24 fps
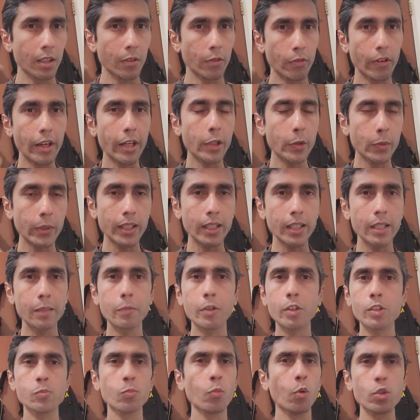very quickly,
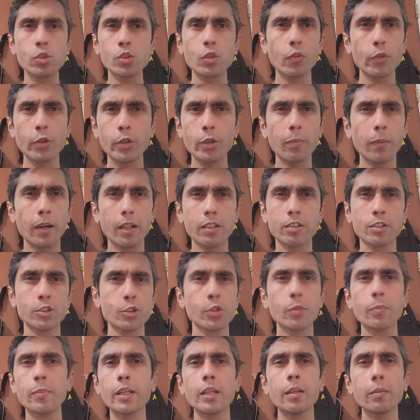because most of your rebuttals
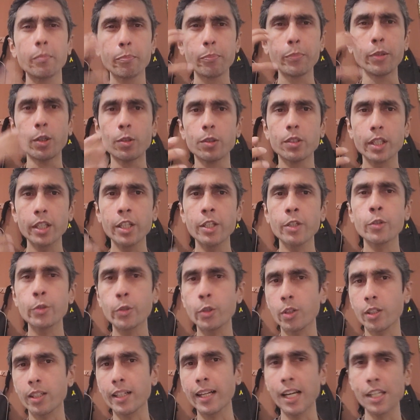should be built into
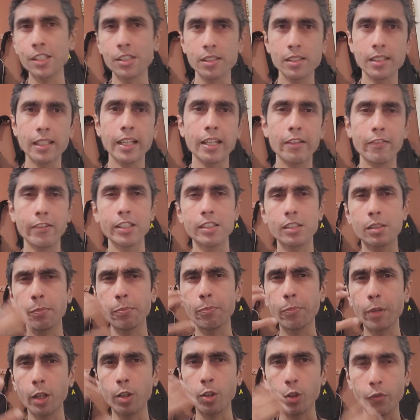your clashes anyways, the
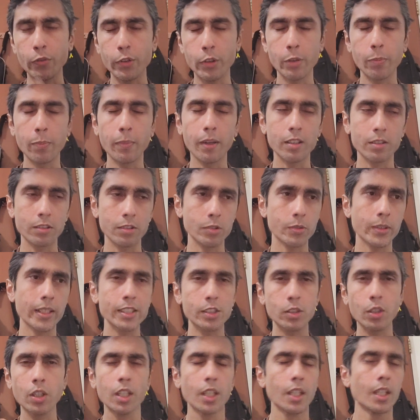bulk of your rebuttals,
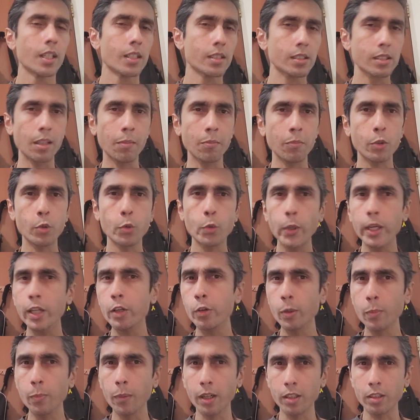right? So some quick
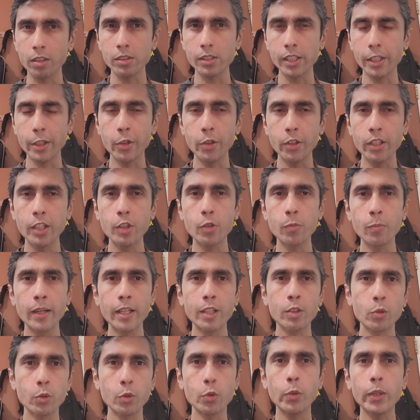rebuttals that you need to
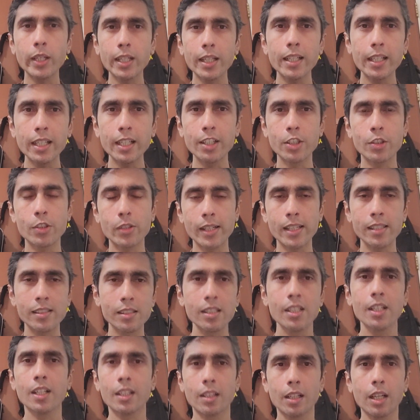make to quickly address
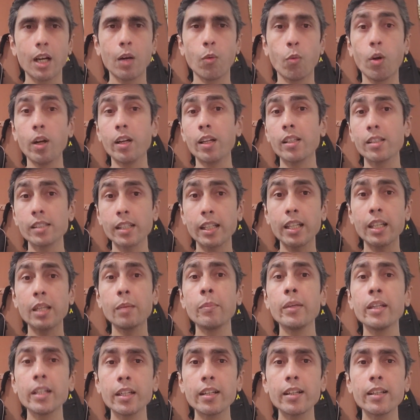what is an
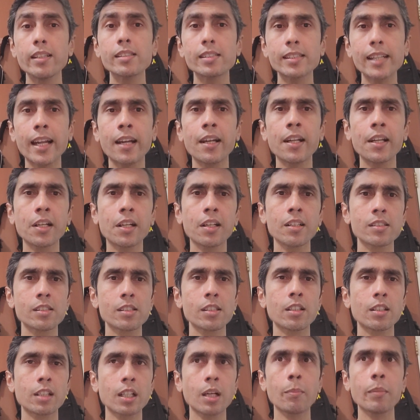immediately standing
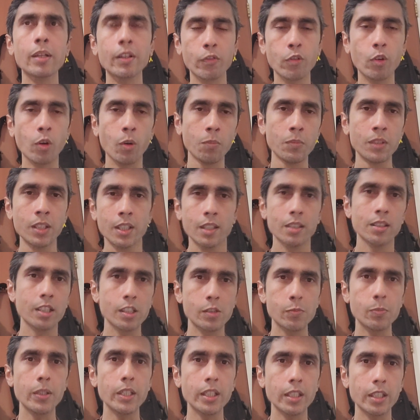concern coming from the
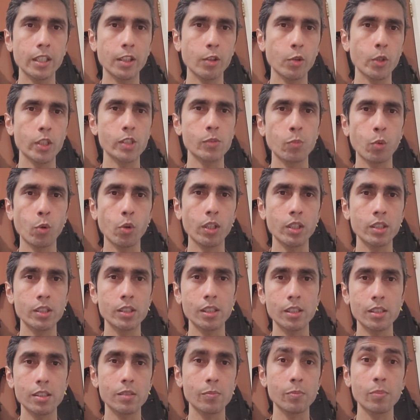speaker who has spoken
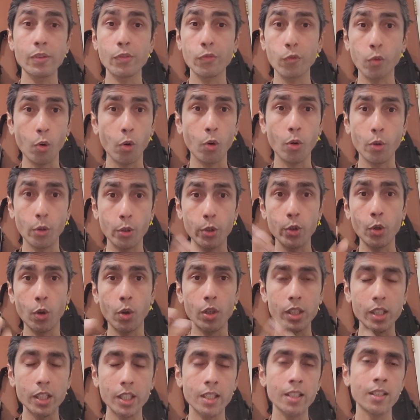just before your
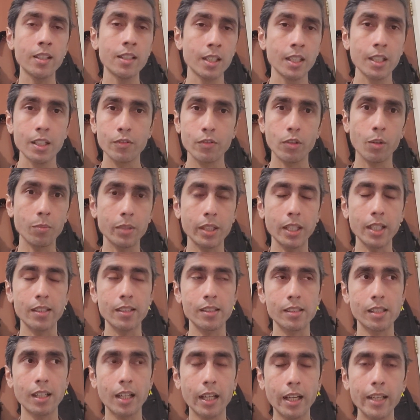turn from the other
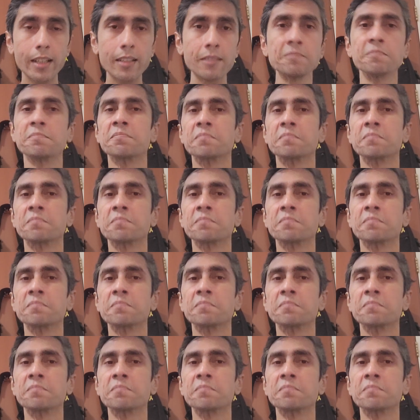side.